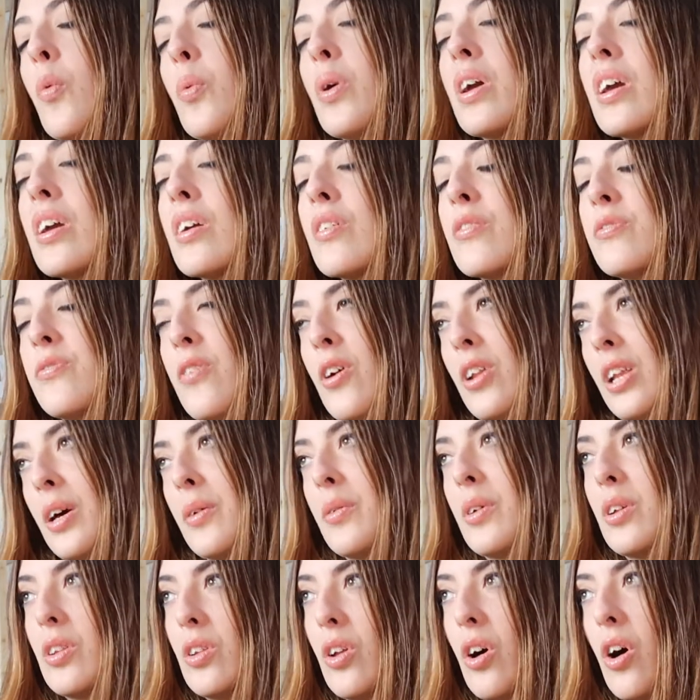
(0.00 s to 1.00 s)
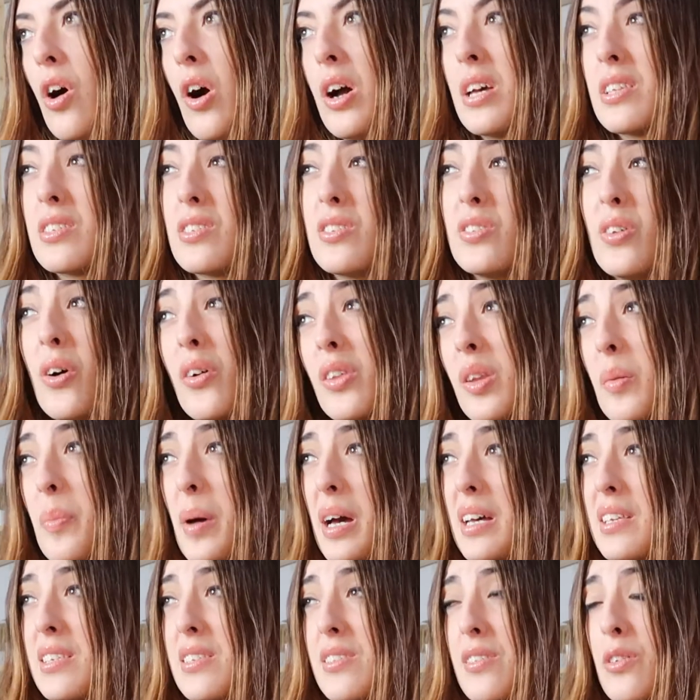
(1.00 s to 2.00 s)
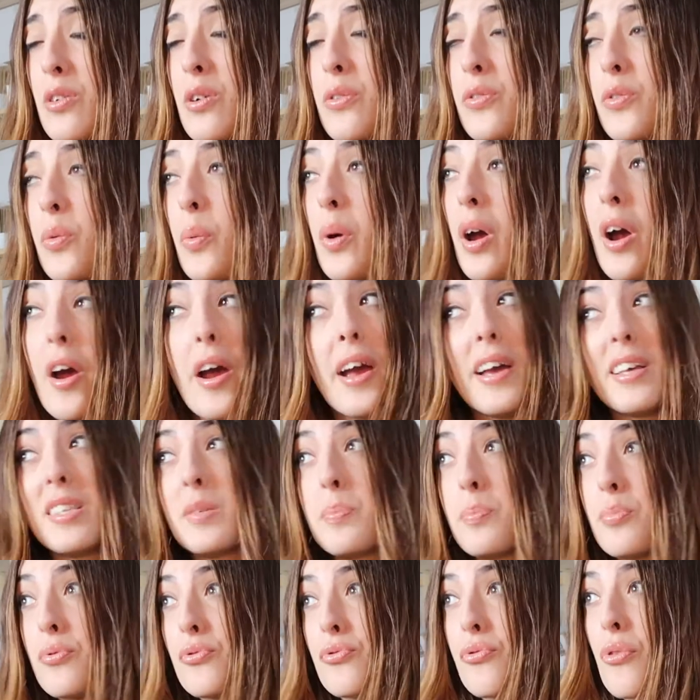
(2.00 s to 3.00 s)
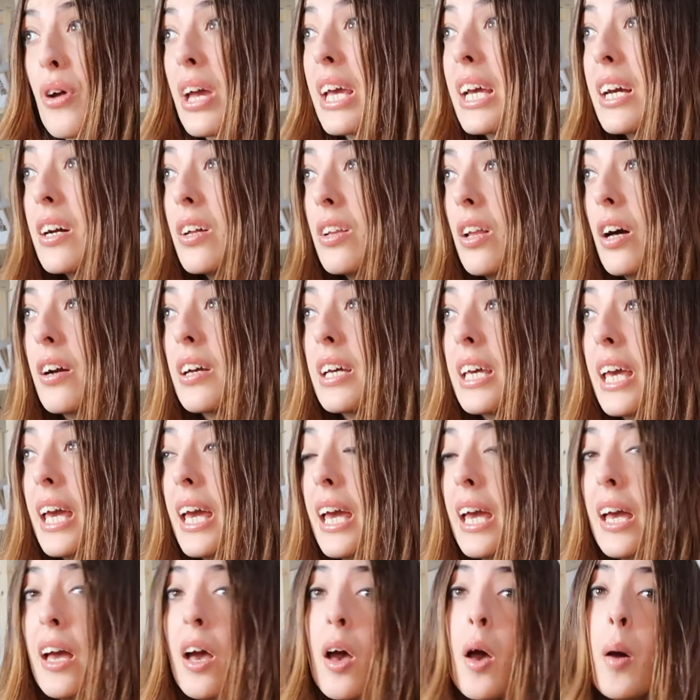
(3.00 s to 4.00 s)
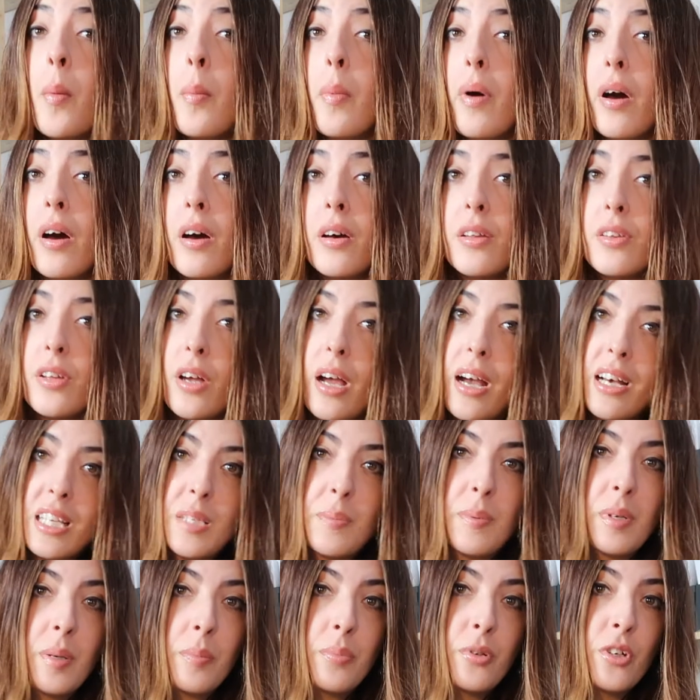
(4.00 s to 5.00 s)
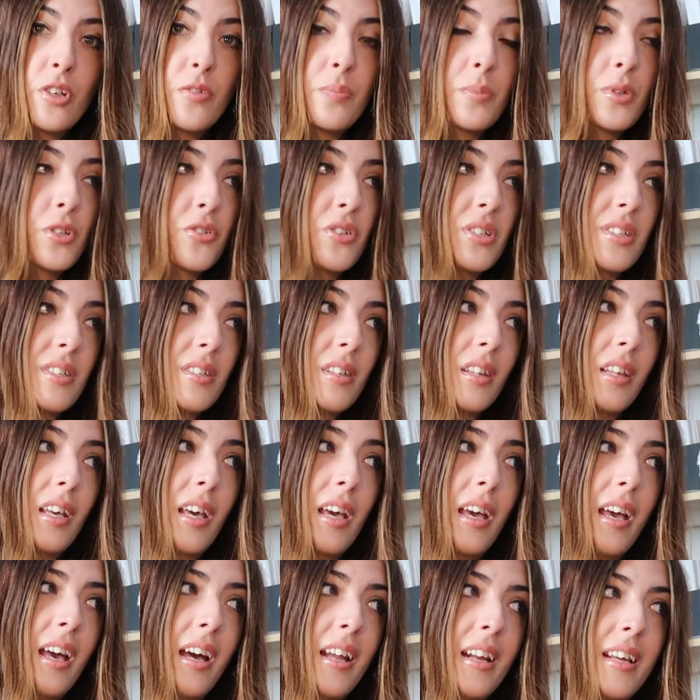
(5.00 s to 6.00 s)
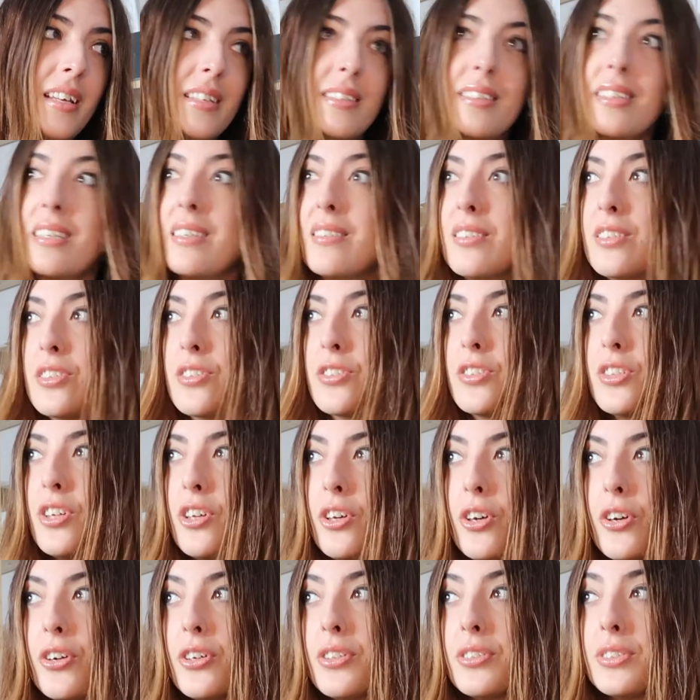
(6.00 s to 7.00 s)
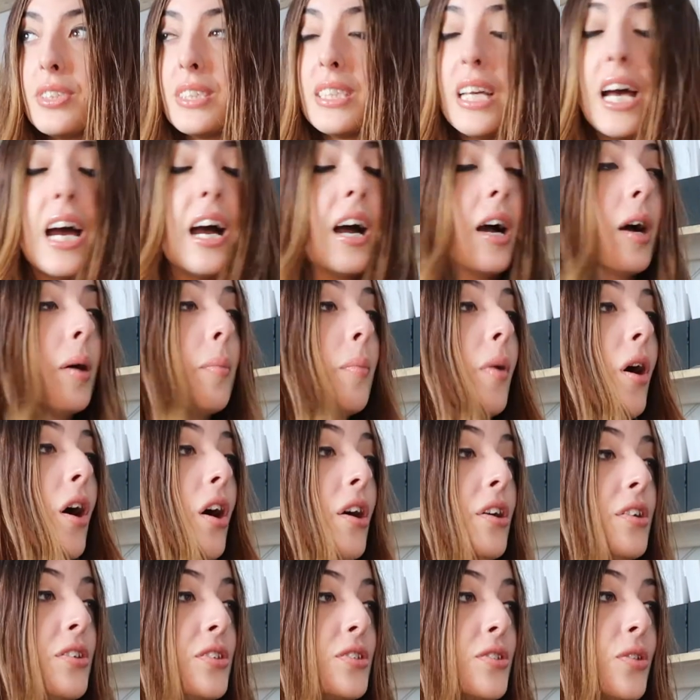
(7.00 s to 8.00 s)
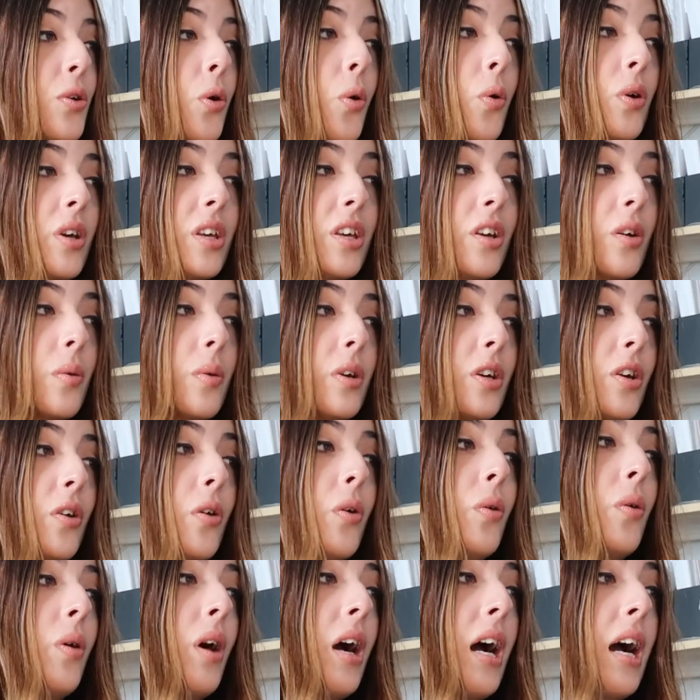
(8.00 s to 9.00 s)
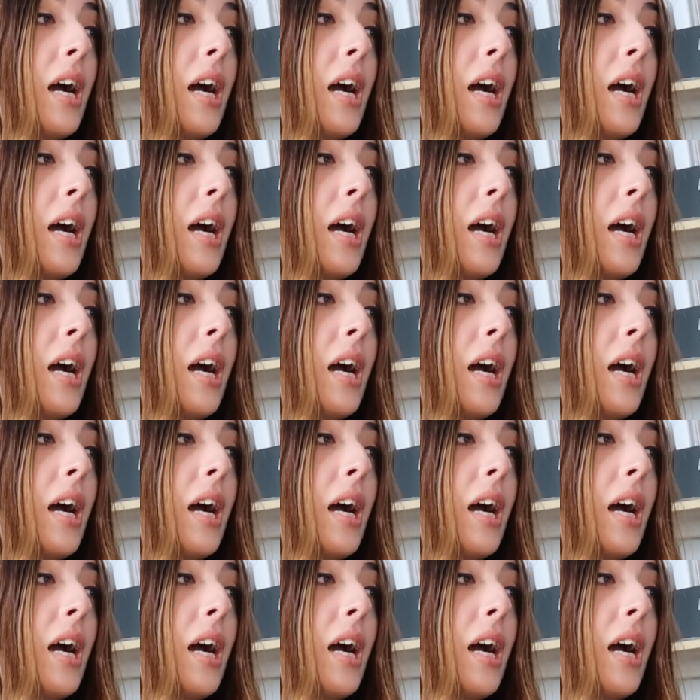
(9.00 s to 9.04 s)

We fall out a lot. It's not the best software. It's pretty clunky, but there has been improvements recently and it is easier to use. So here we go.